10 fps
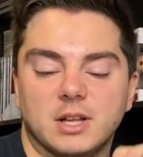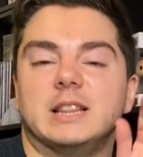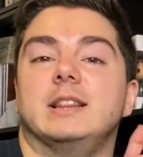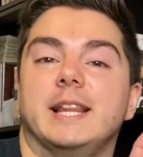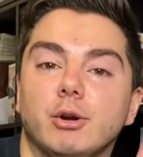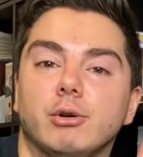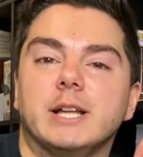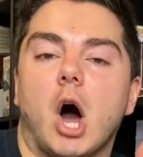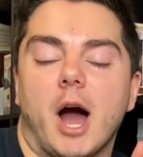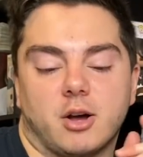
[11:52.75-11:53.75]

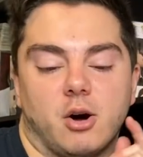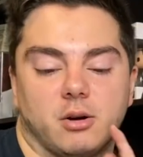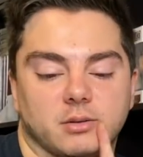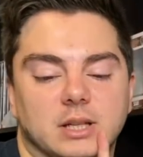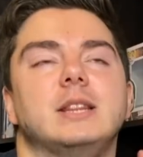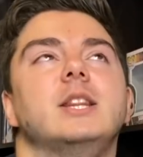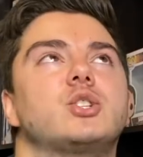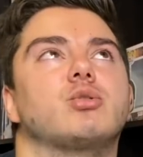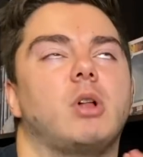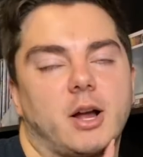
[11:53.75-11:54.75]
Literally icon.
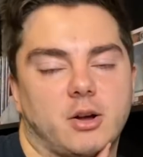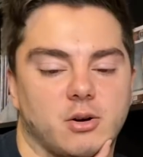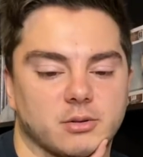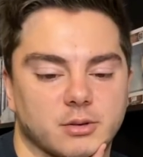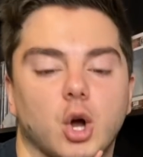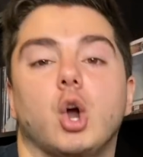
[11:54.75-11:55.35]
Literal icon.